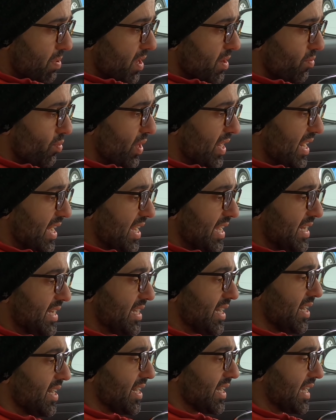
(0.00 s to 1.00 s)
but when I
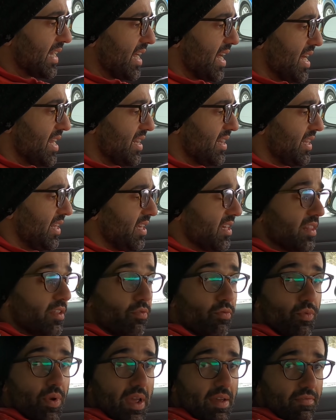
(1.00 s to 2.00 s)
uh, got the uh, the
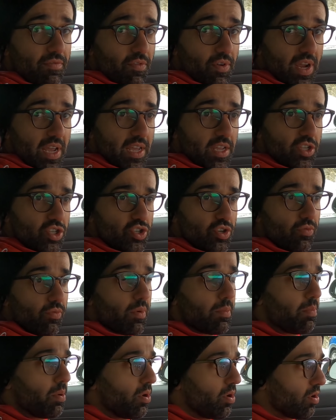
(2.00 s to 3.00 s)
rev range
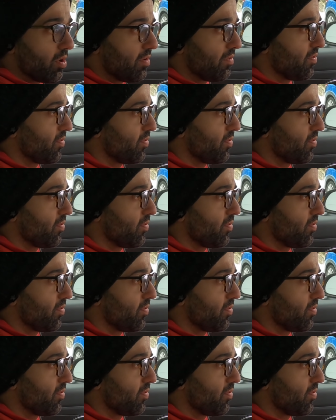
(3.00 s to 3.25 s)
report